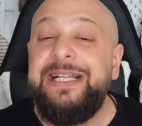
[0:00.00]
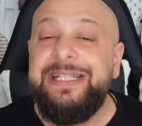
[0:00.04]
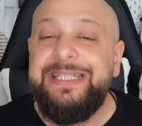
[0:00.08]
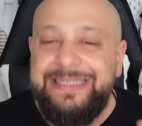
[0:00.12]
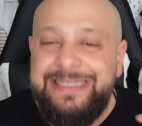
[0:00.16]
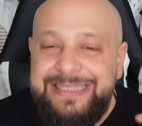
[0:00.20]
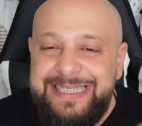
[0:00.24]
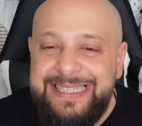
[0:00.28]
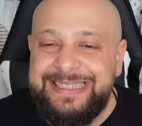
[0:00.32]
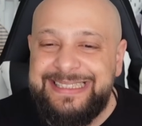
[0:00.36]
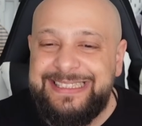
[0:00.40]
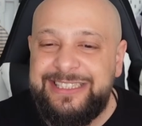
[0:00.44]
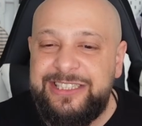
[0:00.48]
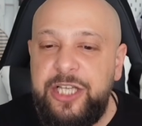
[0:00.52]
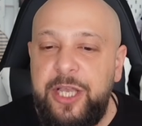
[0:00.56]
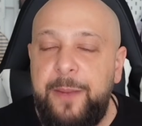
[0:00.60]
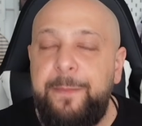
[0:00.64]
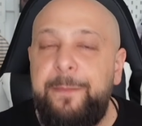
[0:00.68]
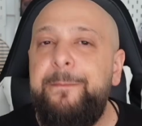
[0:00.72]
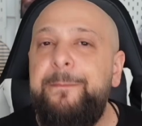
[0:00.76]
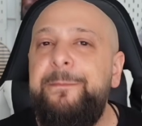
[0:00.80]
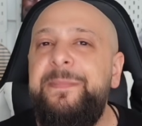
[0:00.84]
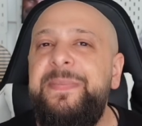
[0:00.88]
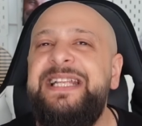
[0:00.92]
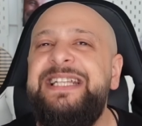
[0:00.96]
This
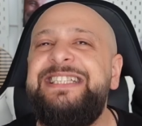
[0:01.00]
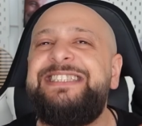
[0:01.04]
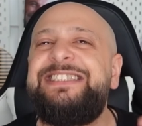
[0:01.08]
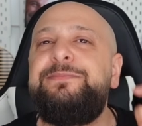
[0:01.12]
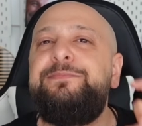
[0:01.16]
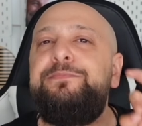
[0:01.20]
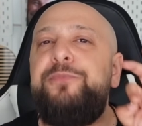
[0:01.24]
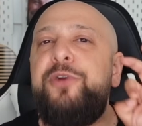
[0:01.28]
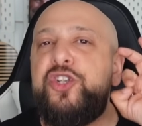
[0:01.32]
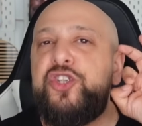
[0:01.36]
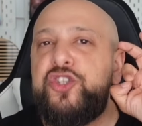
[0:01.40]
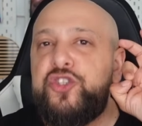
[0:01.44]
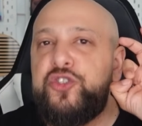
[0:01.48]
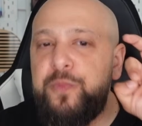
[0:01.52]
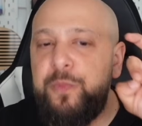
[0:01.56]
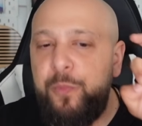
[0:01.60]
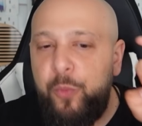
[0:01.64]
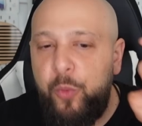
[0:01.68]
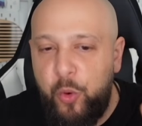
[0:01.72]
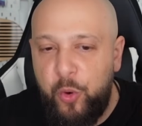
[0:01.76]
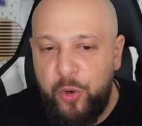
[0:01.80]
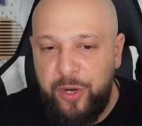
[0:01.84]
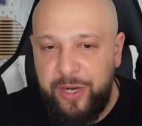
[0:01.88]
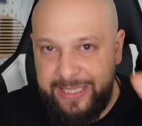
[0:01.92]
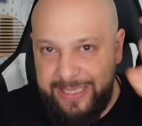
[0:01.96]
cup means much
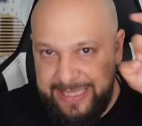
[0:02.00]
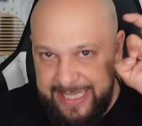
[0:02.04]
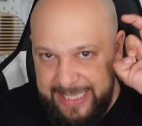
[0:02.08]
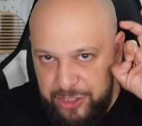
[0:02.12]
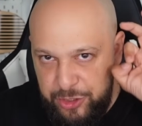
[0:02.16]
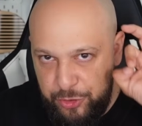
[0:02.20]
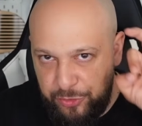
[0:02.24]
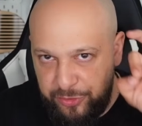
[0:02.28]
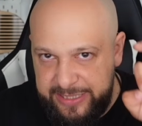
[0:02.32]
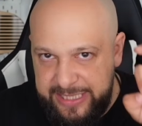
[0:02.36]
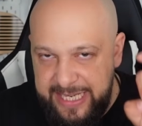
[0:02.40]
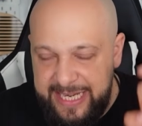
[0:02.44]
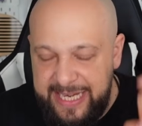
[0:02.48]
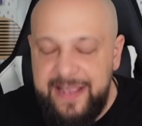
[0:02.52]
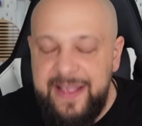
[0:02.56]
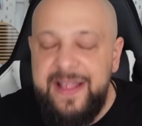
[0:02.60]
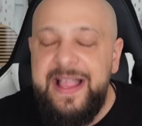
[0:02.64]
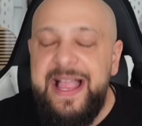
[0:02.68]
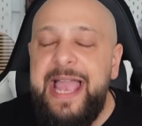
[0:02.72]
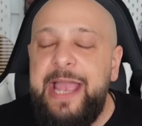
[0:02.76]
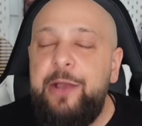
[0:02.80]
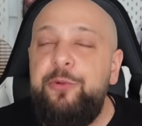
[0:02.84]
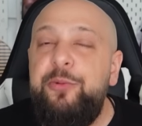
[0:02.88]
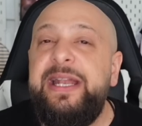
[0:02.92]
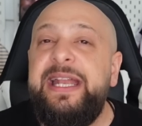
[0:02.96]
more than you think.
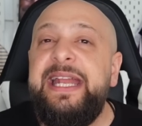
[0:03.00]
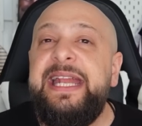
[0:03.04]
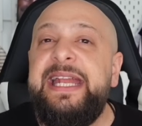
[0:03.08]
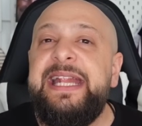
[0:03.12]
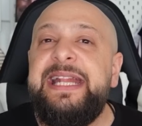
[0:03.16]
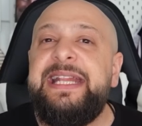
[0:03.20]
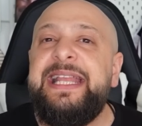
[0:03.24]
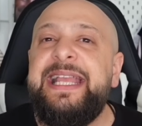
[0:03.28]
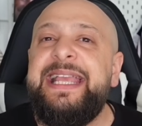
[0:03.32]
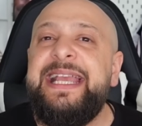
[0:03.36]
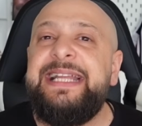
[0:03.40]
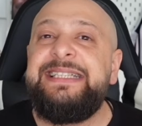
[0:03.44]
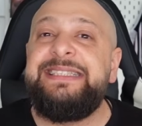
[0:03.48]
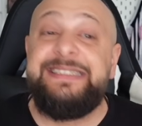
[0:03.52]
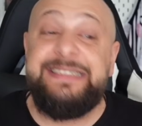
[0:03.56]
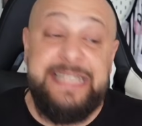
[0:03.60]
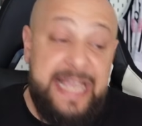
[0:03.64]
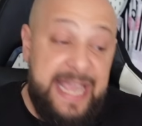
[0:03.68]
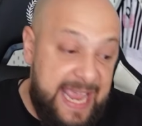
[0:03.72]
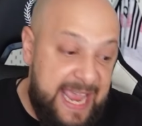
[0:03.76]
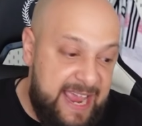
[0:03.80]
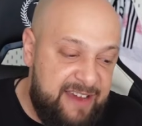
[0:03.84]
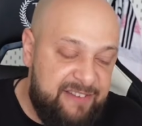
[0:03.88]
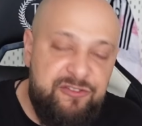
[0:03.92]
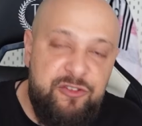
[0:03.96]
And we did it against
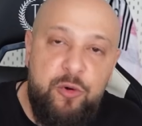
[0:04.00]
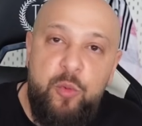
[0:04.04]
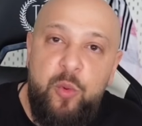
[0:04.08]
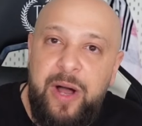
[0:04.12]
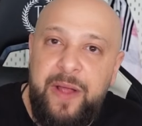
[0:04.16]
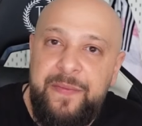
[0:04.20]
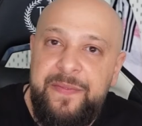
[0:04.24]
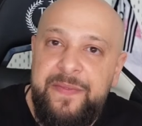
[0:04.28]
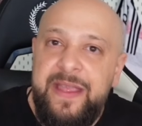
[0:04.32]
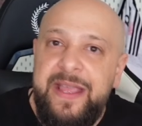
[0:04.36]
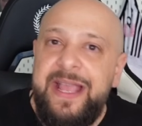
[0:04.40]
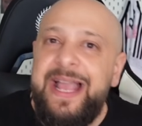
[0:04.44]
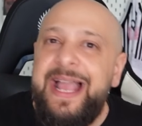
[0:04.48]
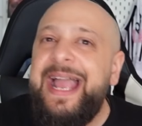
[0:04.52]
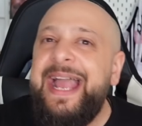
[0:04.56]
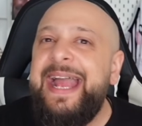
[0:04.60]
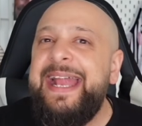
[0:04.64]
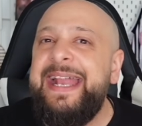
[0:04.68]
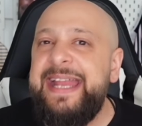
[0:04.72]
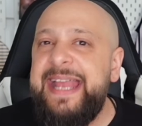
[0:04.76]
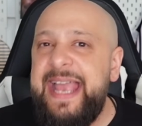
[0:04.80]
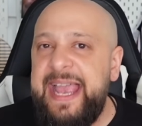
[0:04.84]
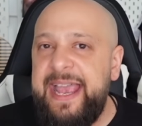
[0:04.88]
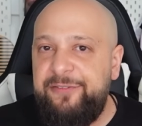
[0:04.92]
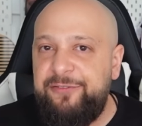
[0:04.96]
everyone
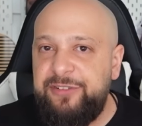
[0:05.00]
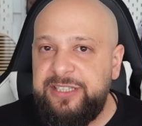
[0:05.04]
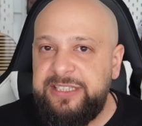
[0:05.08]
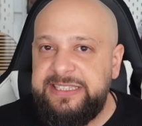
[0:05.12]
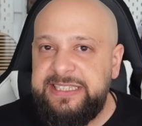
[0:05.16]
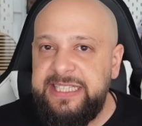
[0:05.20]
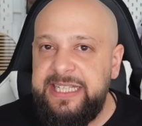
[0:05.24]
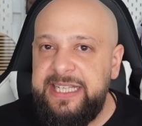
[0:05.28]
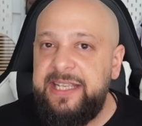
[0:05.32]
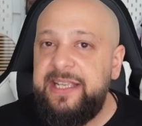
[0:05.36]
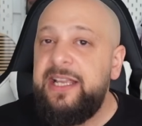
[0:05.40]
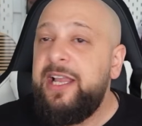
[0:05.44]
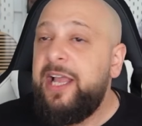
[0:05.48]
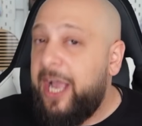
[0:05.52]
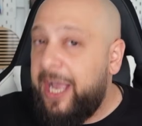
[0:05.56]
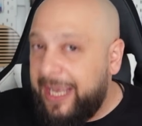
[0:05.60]
and everything.